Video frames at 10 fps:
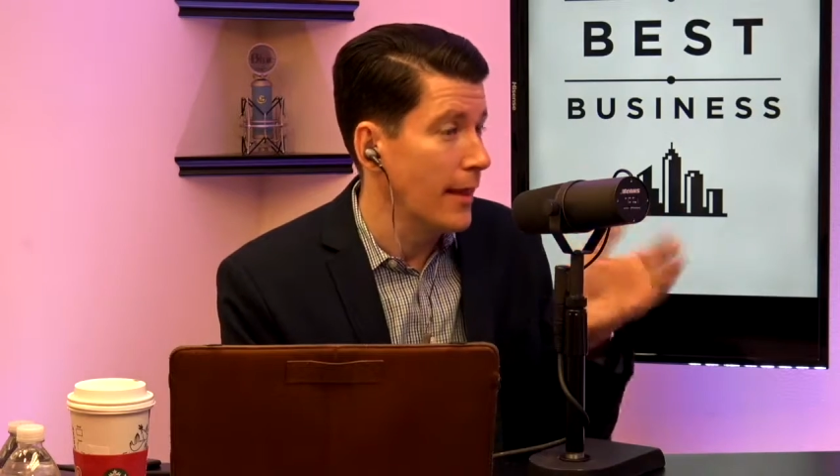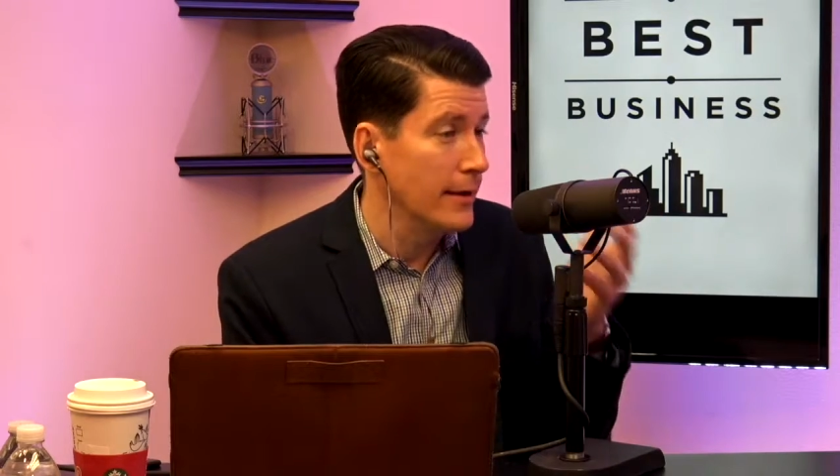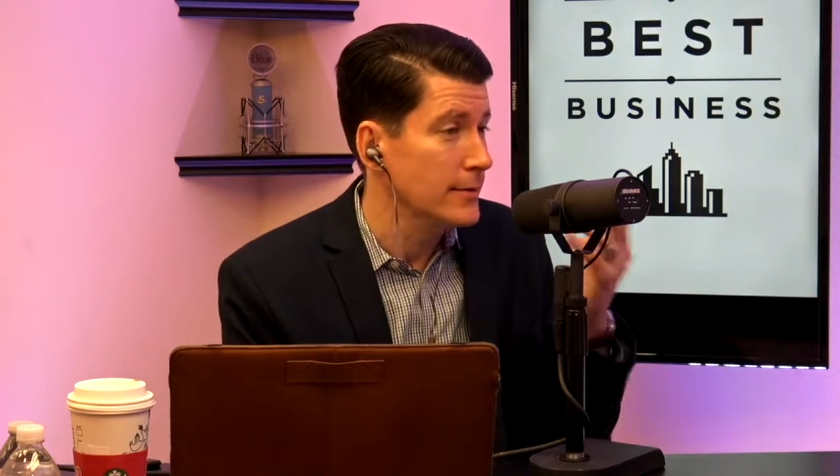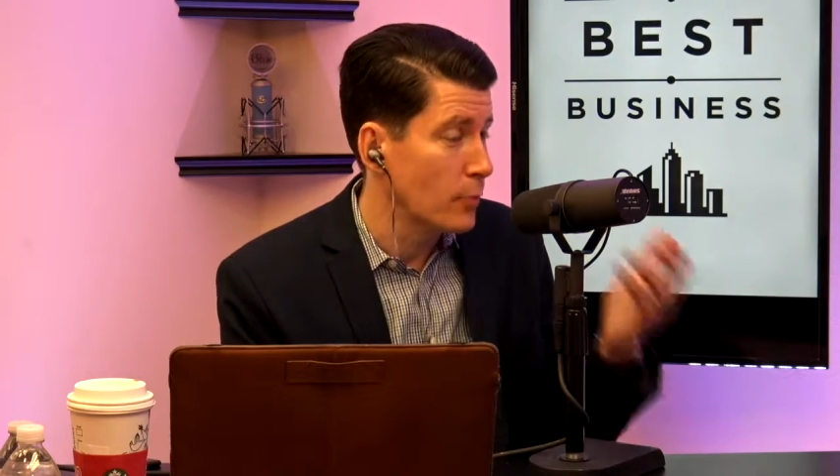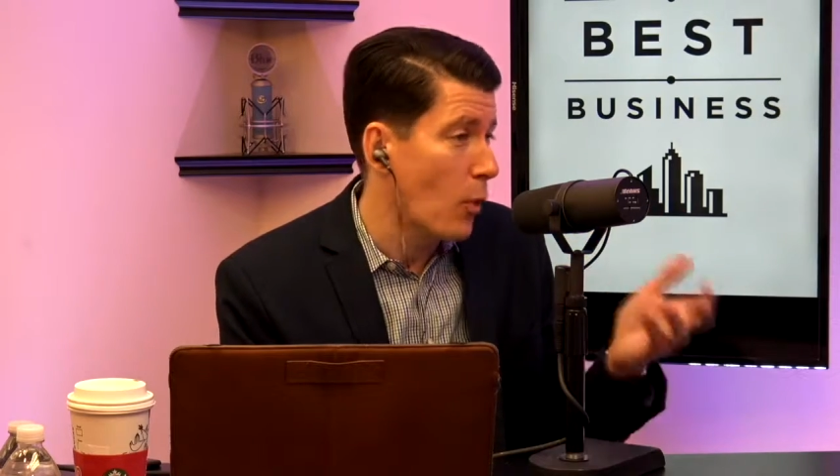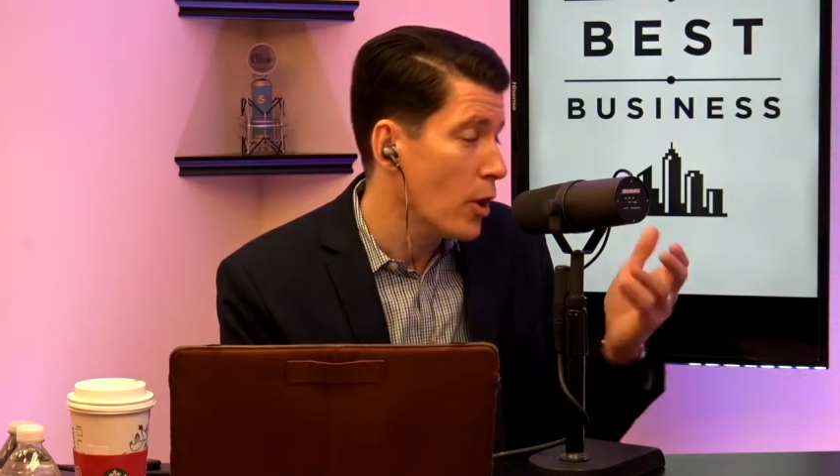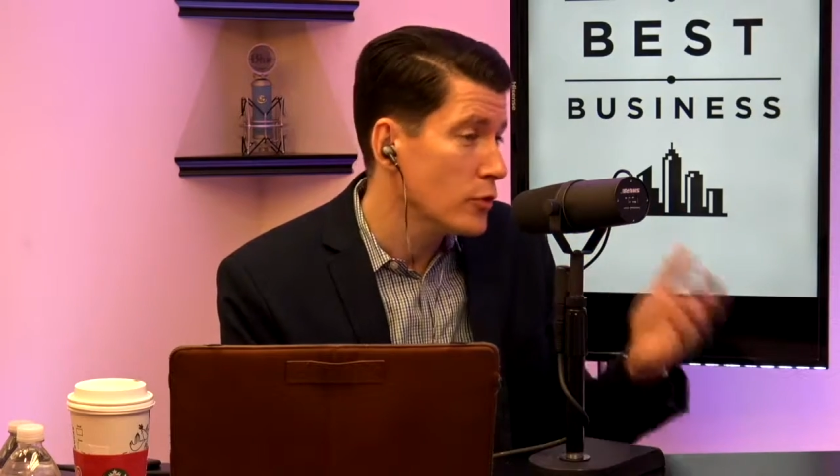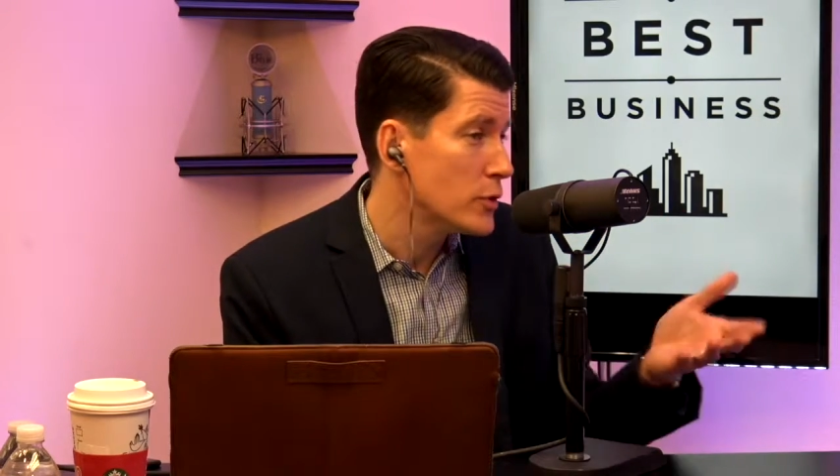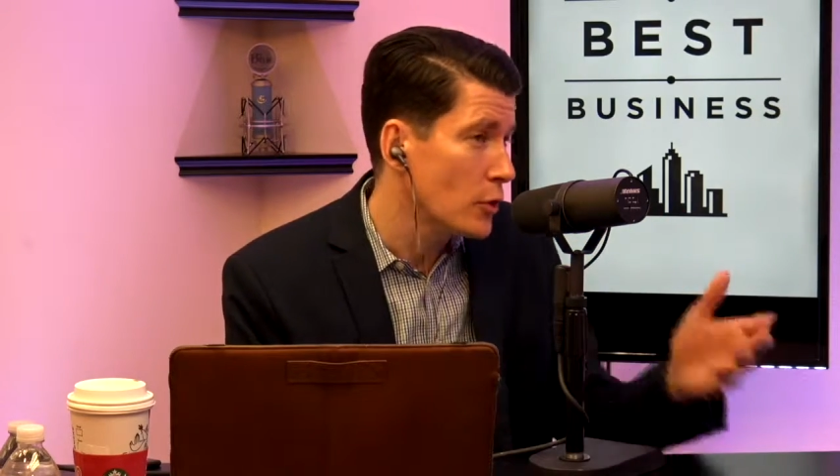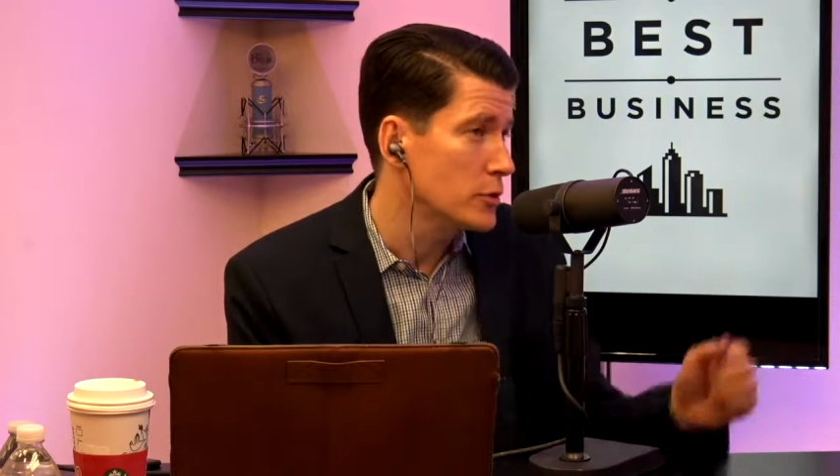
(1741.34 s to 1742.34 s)
Yeah.
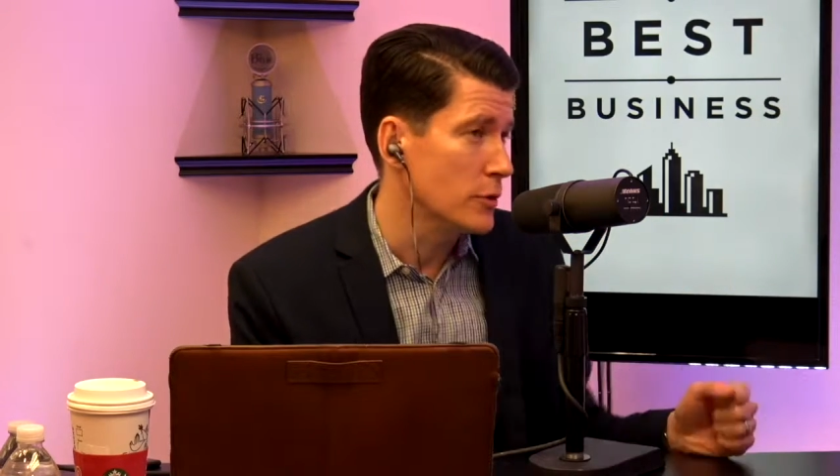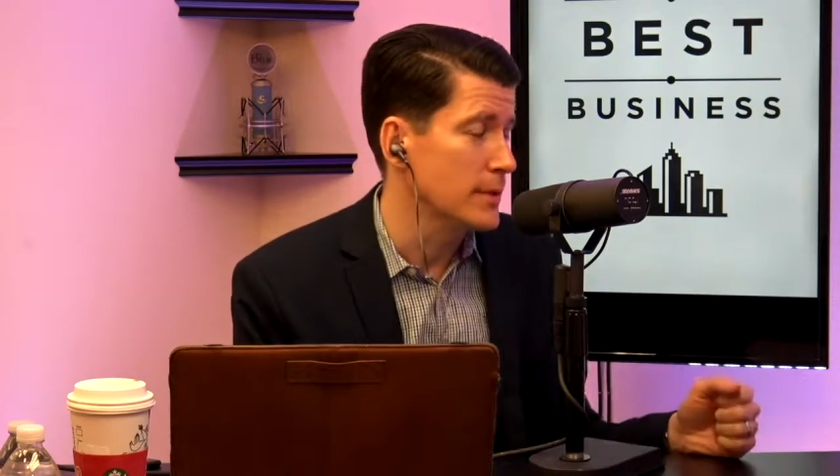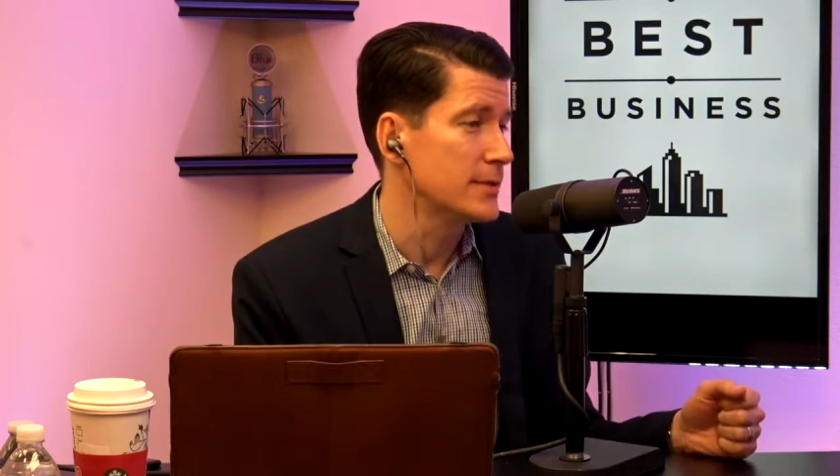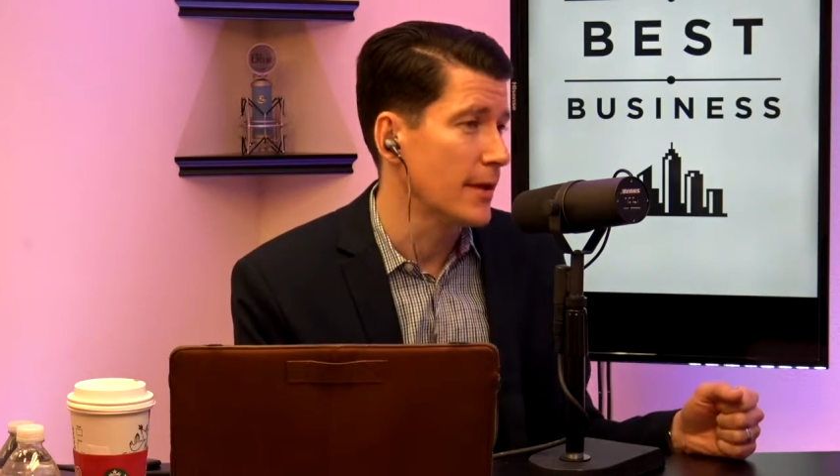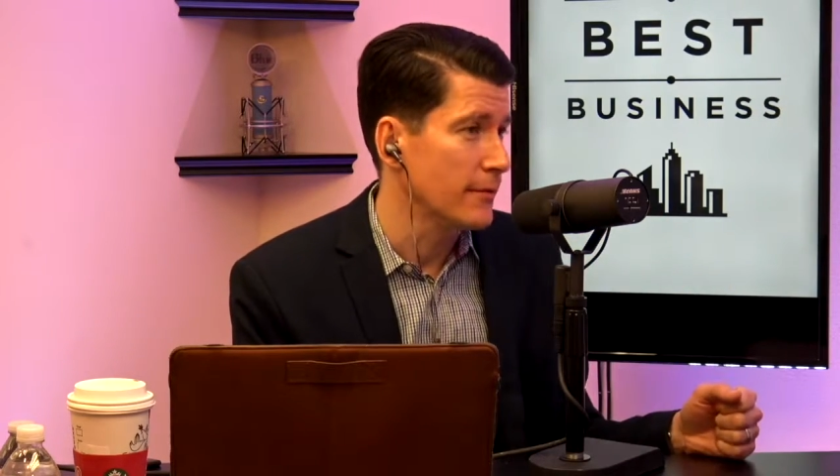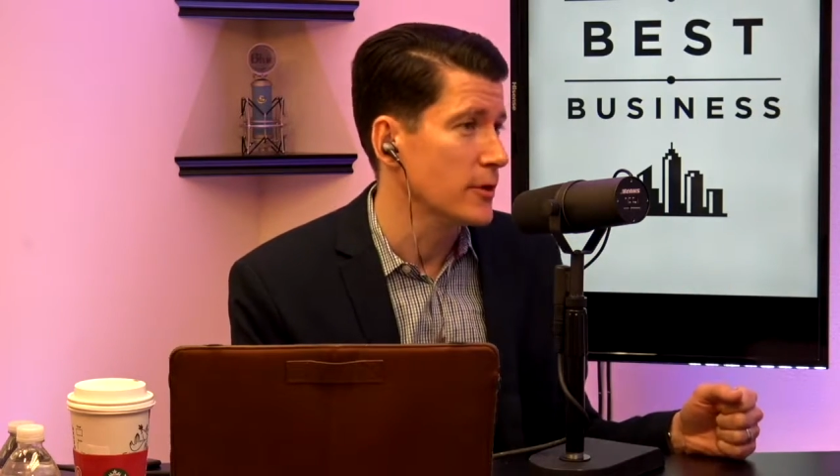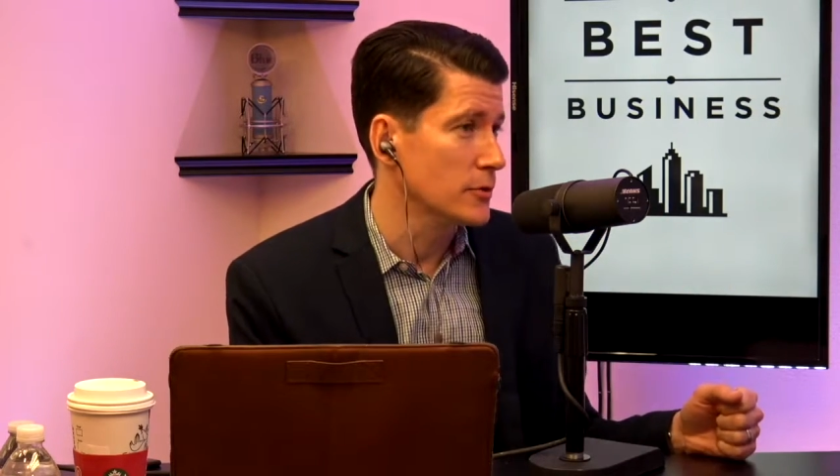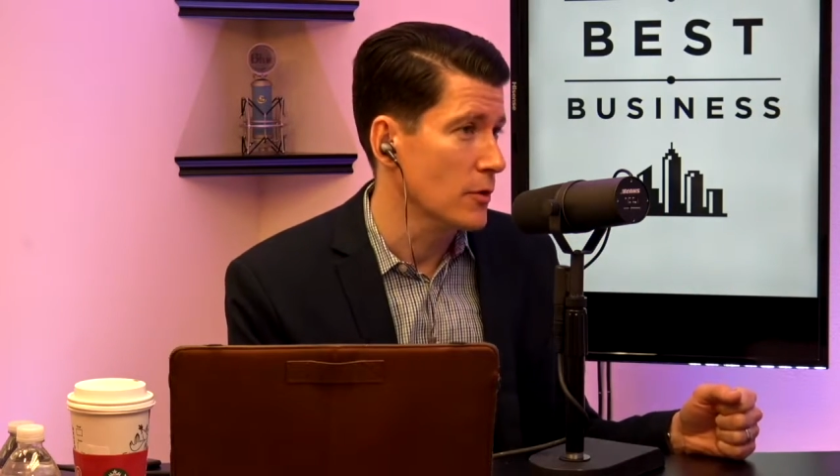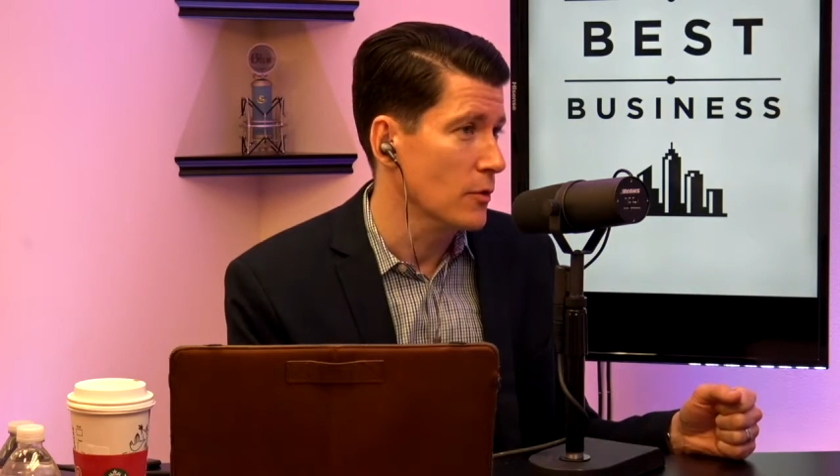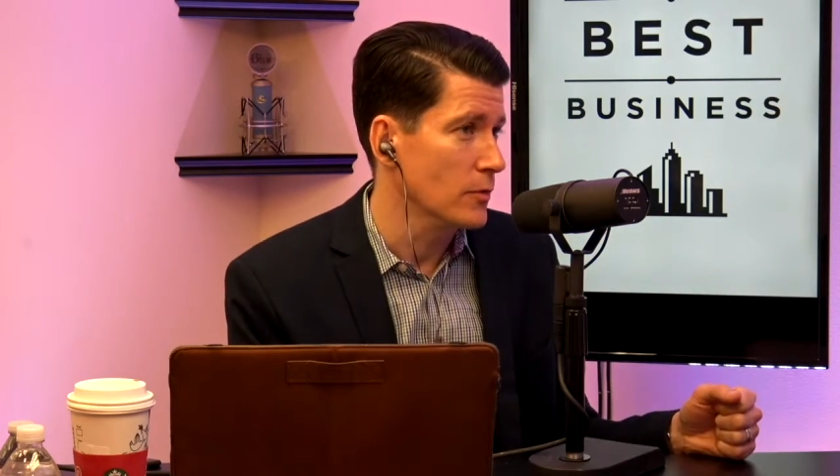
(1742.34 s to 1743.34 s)
Who told you at 7
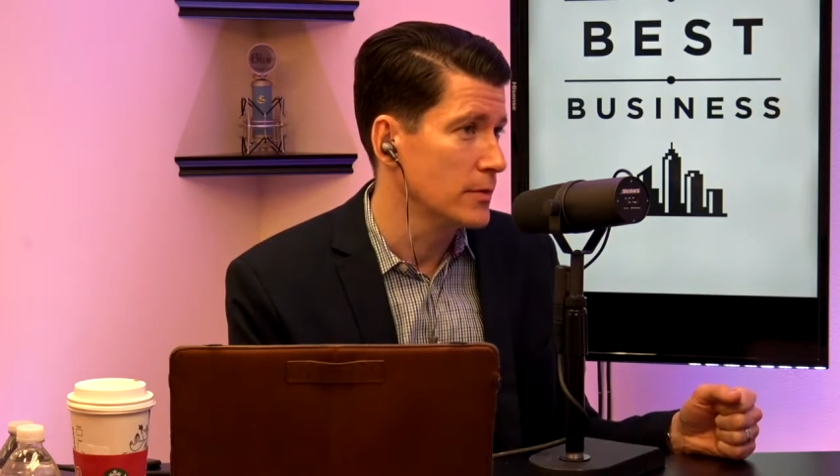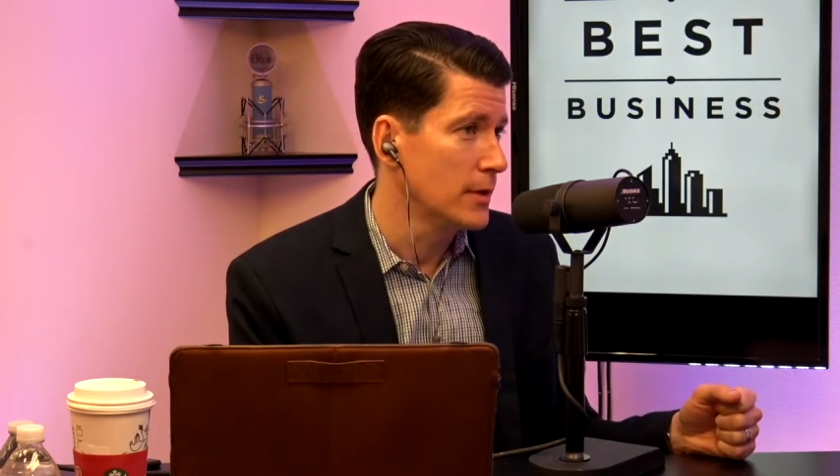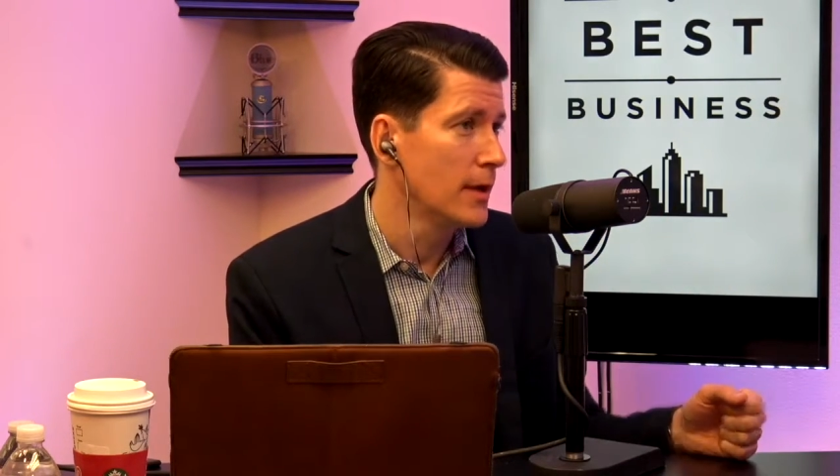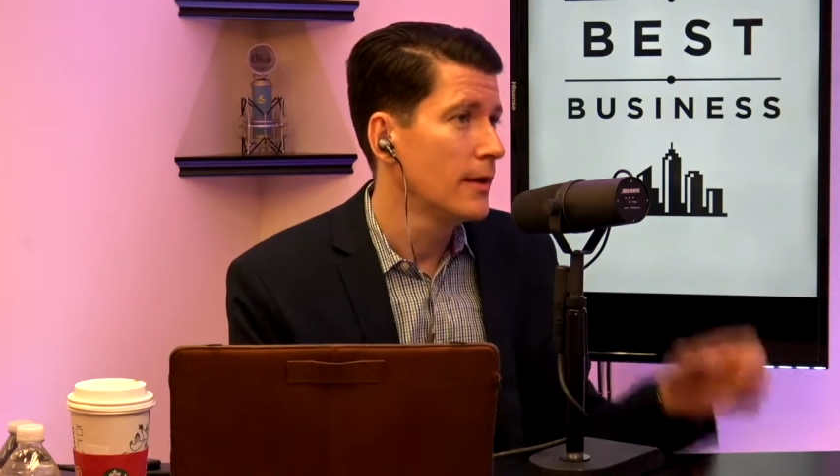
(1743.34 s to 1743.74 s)
years old